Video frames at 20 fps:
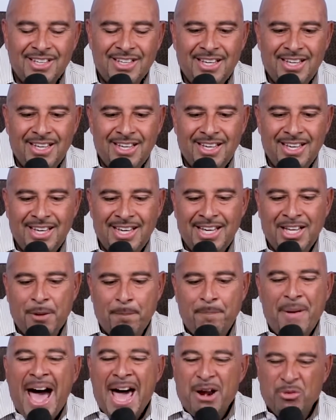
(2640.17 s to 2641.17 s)
in a
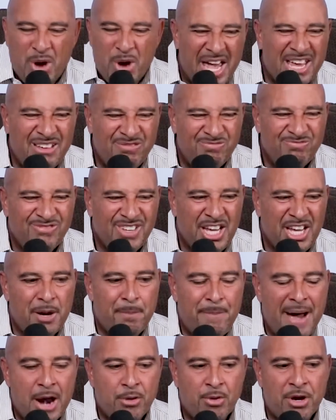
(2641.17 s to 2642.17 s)
bad way, in a
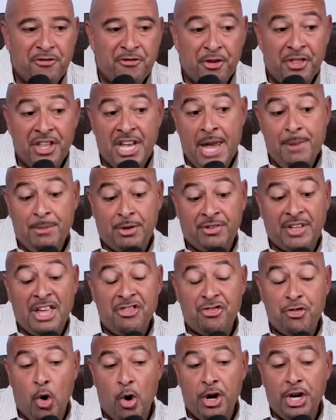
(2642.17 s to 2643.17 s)
bad way for the game because I
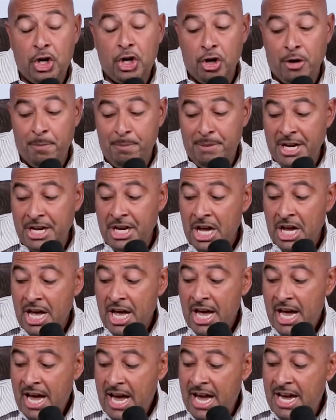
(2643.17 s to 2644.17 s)
thought it could have been
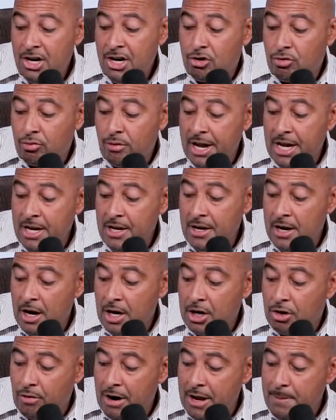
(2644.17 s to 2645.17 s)
a great a
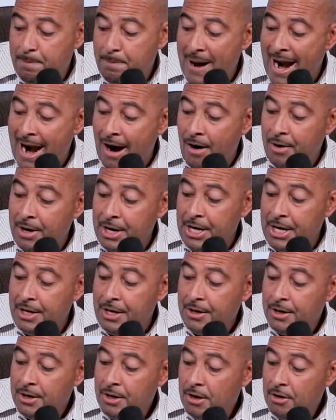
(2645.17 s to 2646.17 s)
great parody
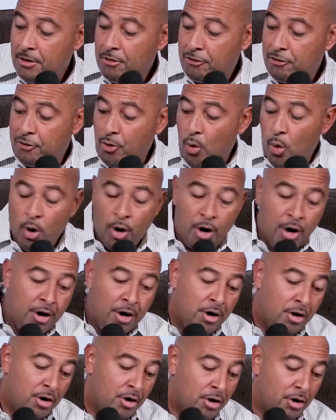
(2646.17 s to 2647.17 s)
for
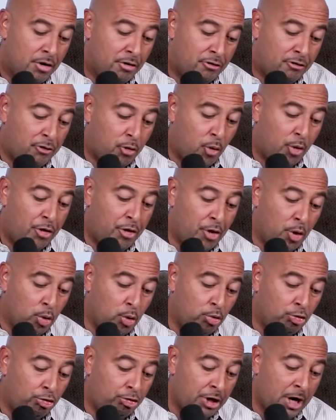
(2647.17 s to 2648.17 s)
for
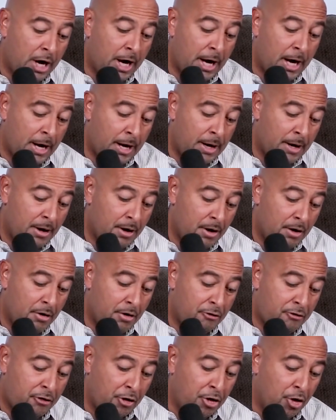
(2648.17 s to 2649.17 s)
those uh
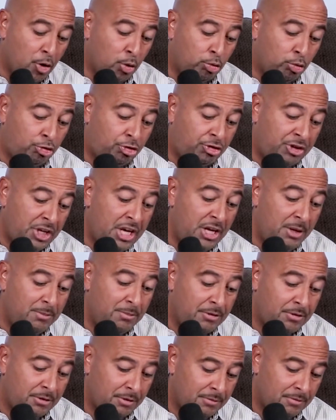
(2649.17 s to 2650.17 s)
for those
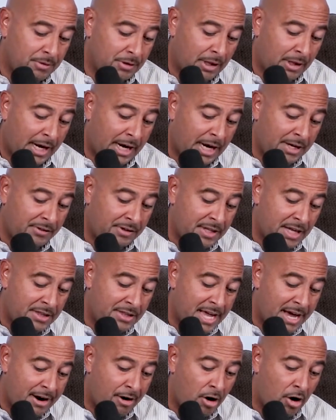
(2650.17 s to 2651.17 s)
teams like I said
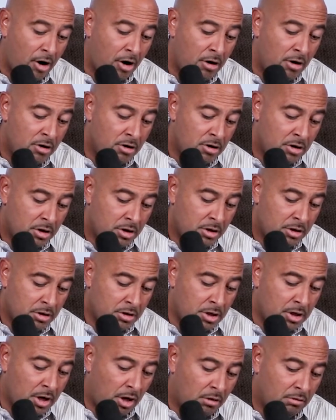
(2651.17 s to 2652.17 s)
that are,
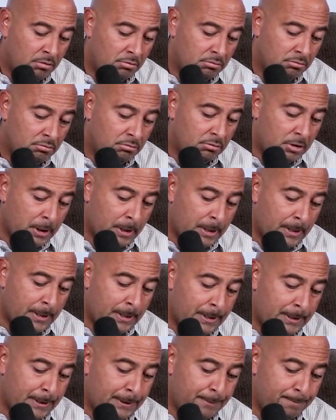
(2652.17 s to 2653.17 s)
you know,
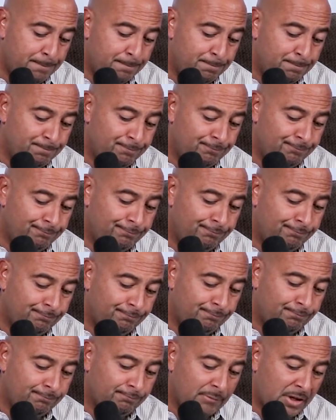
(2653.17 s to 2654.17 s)
um
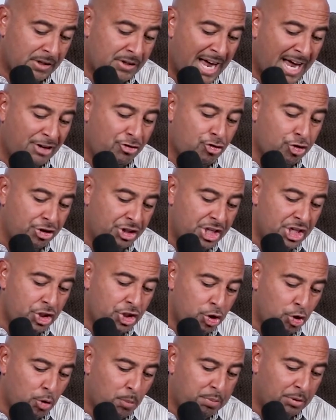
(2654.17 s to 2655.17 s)
not
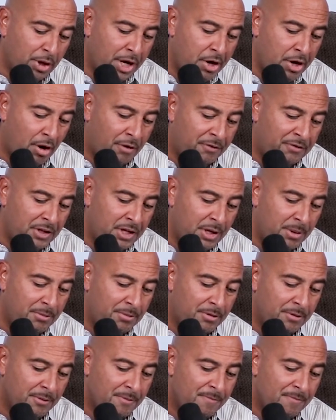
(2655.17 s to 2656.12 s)
traditional playoff teams.